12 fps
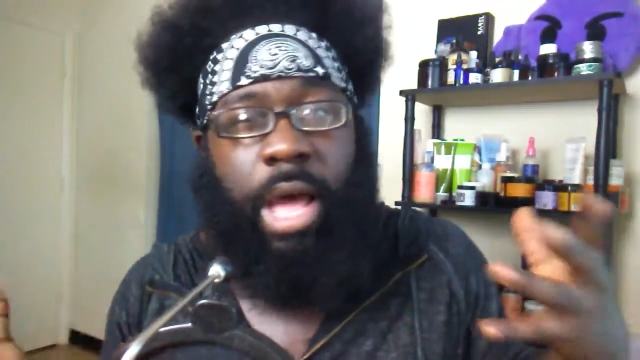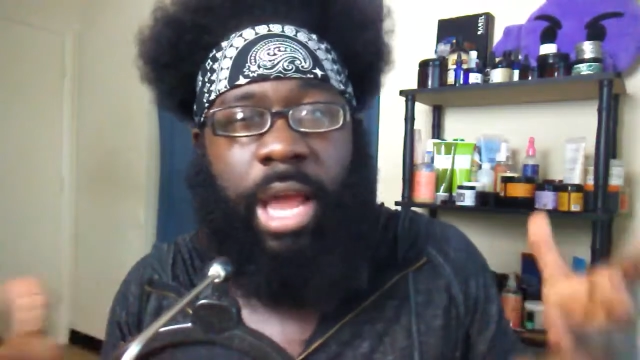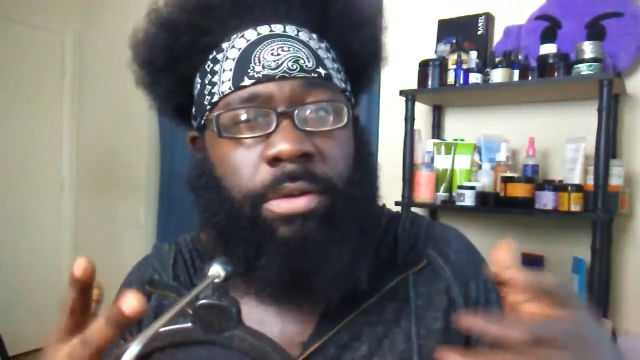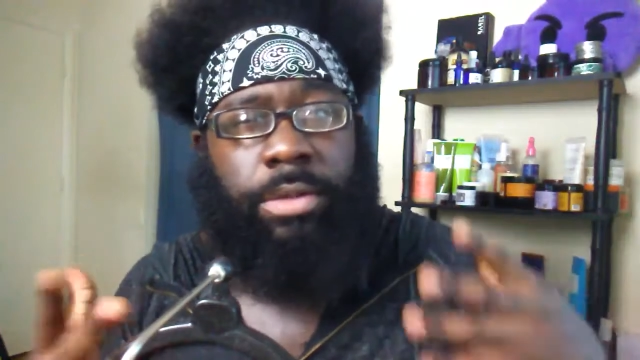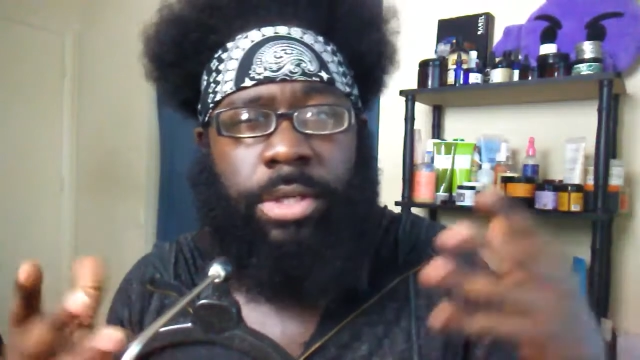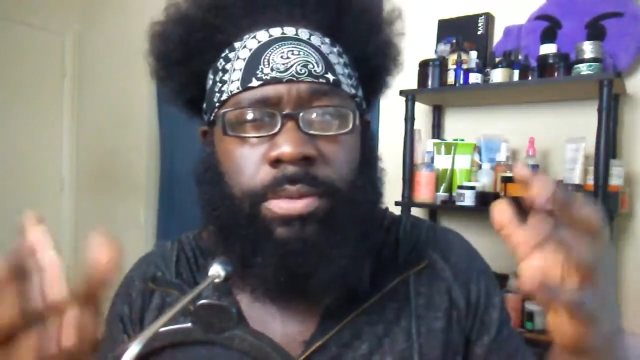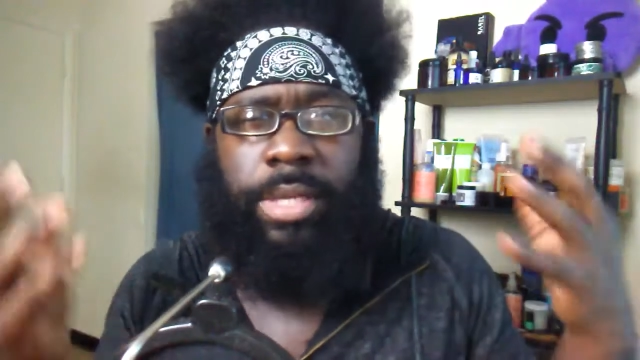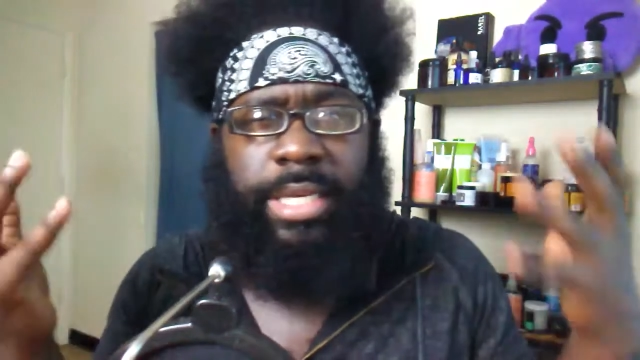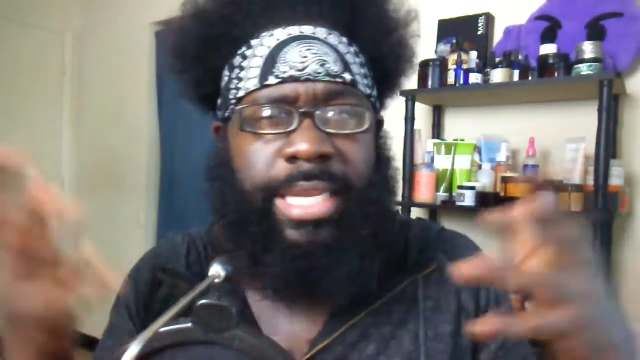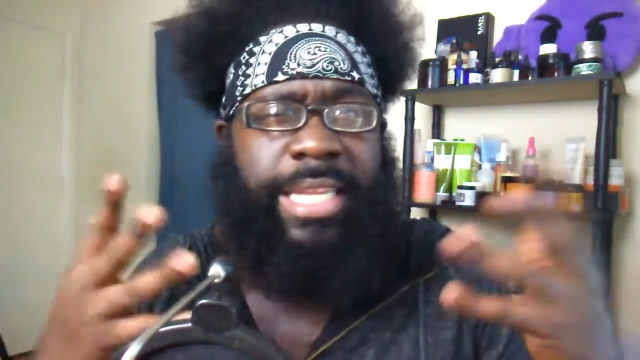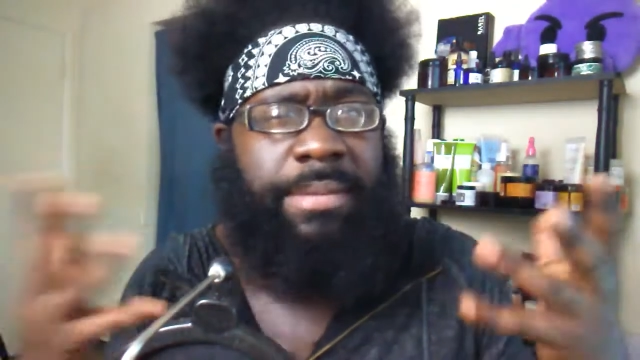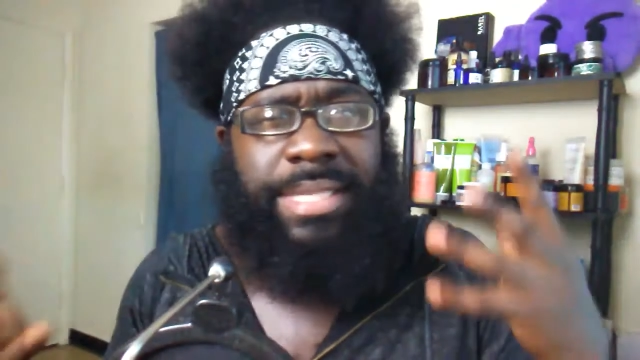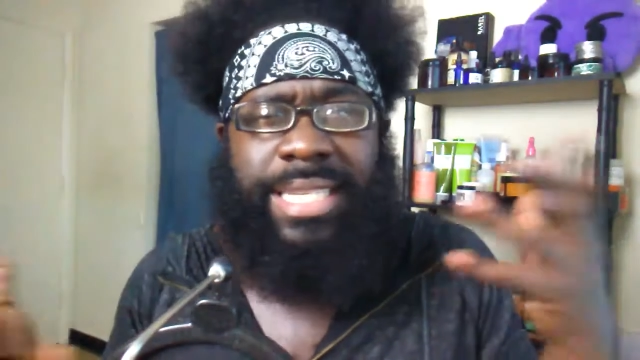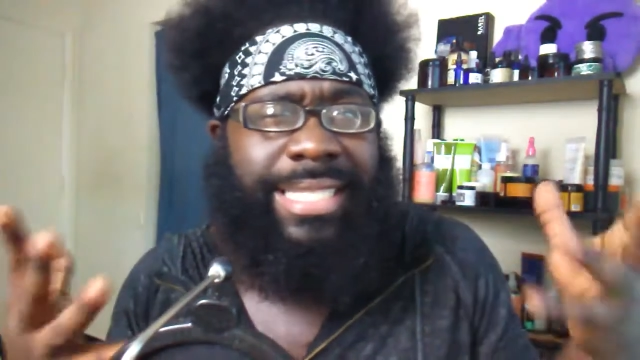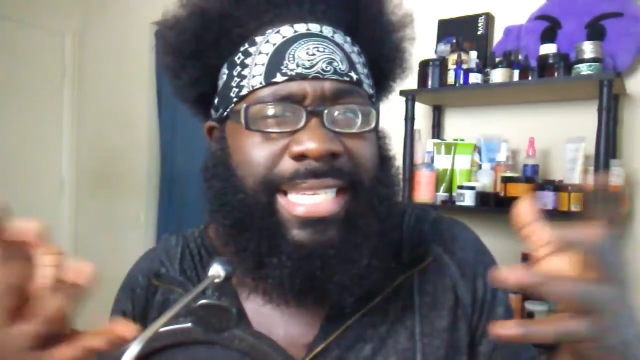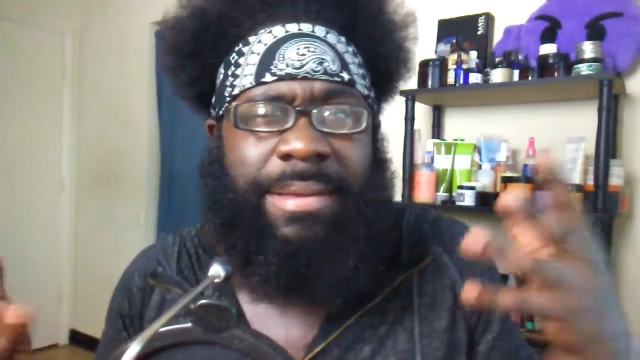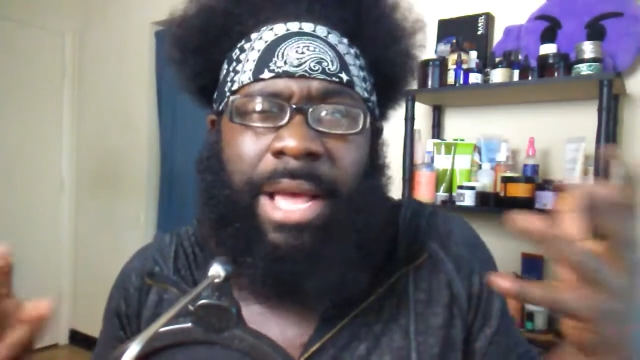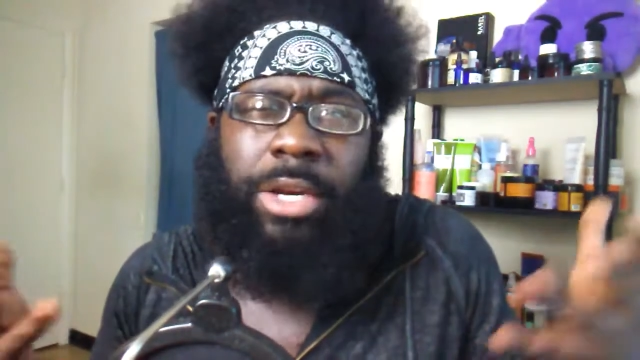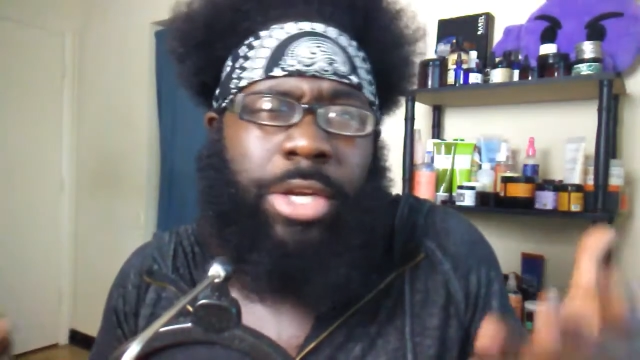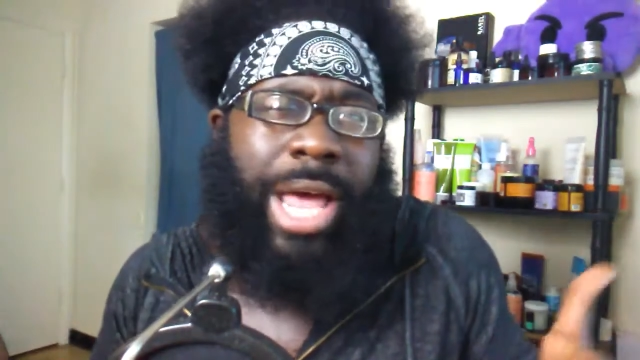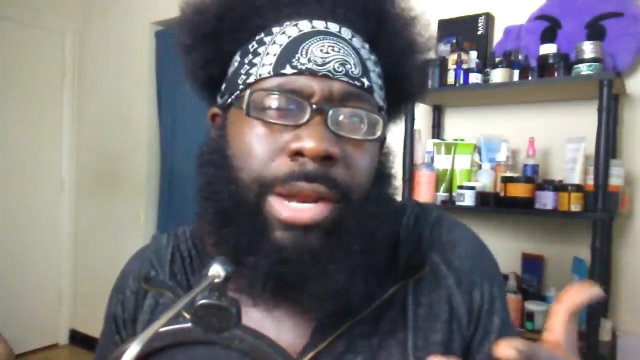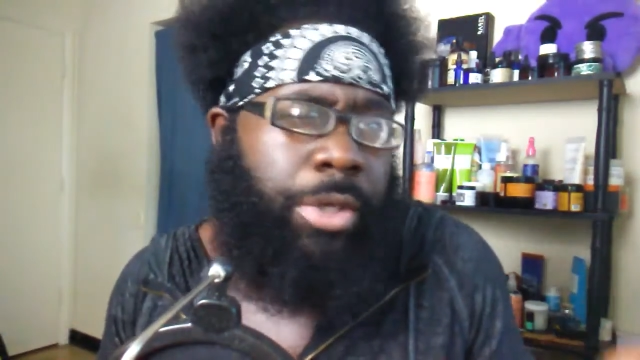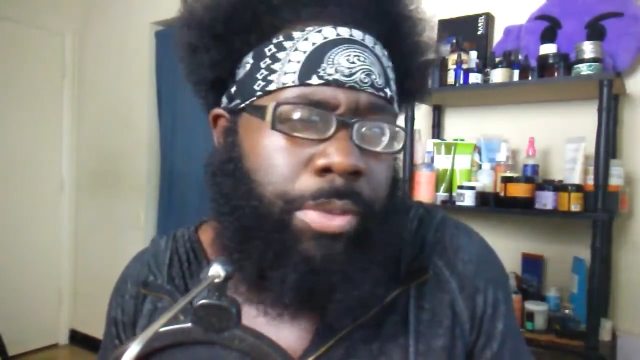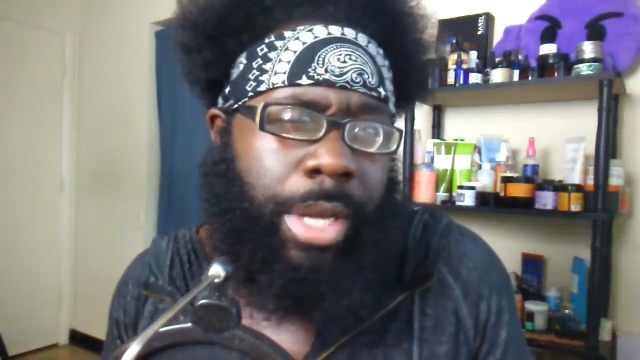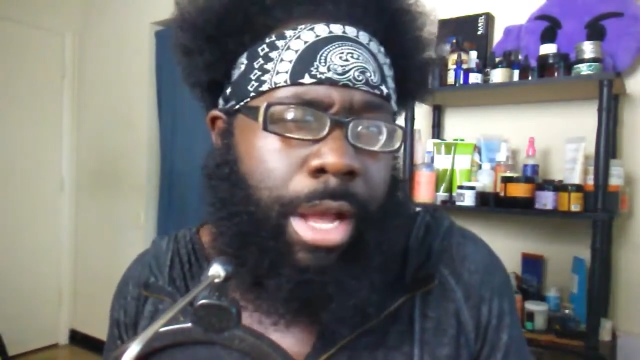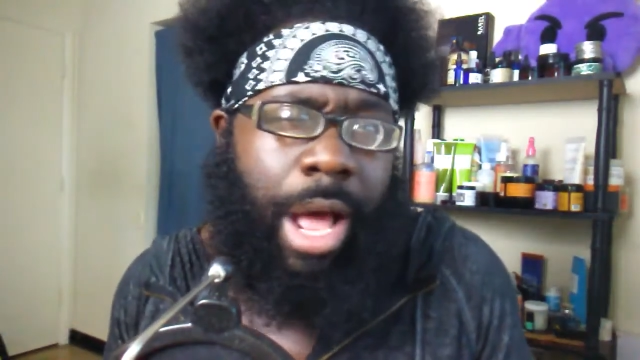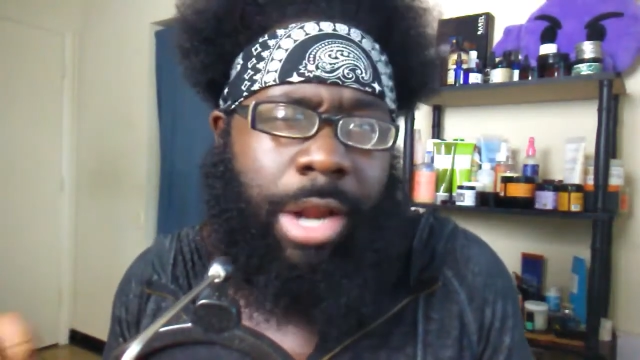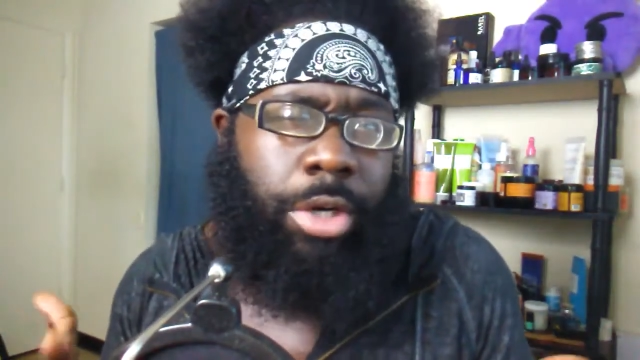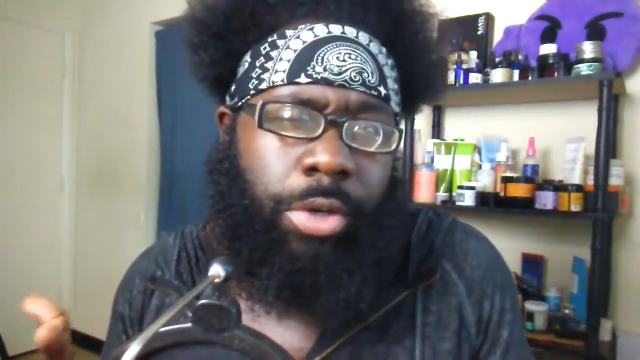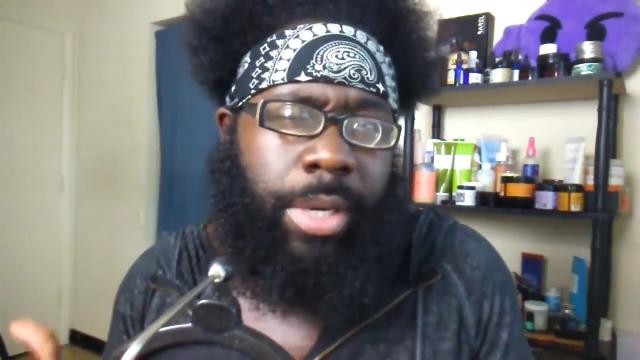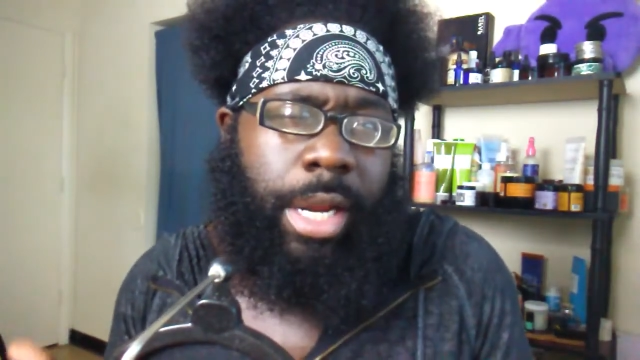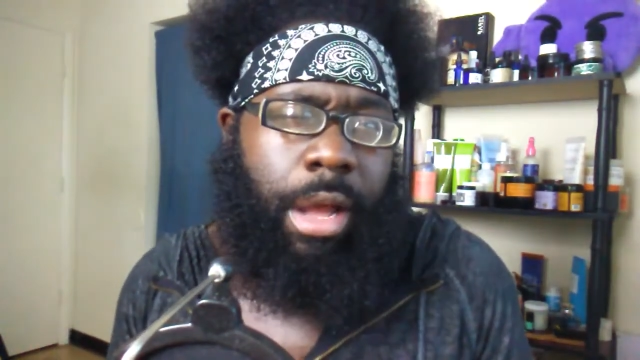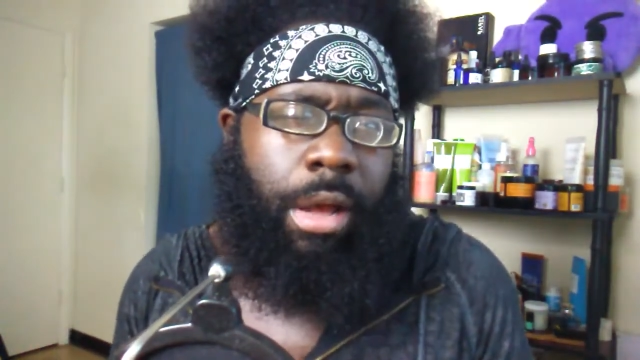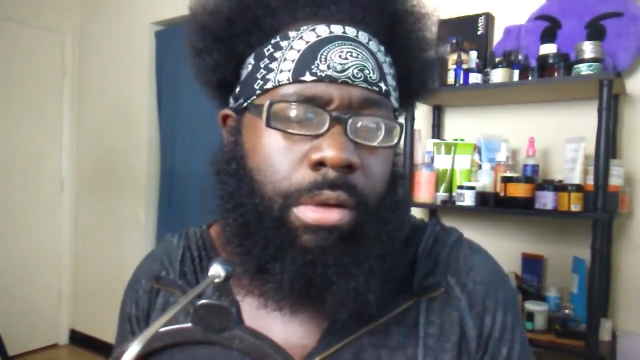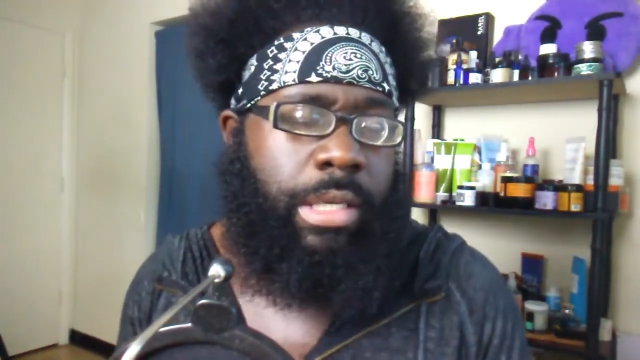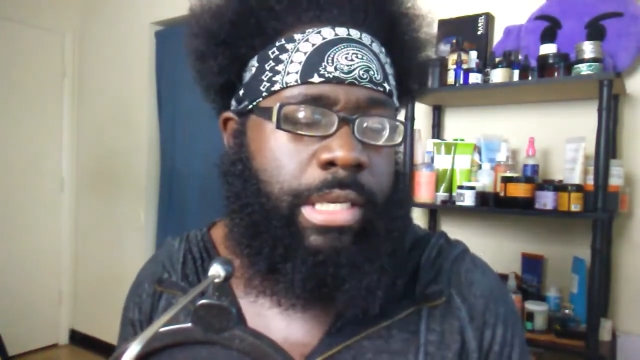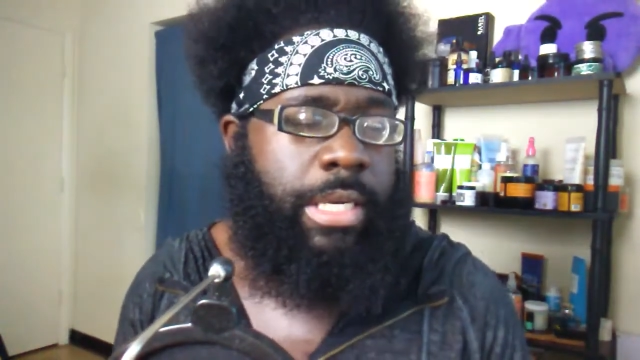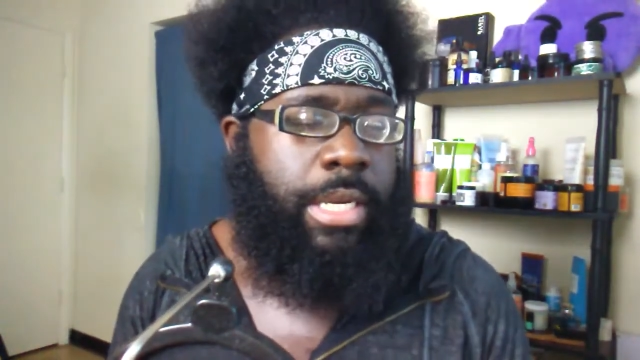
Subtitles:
Well, I don't know what the EMT team. I don't know what they call.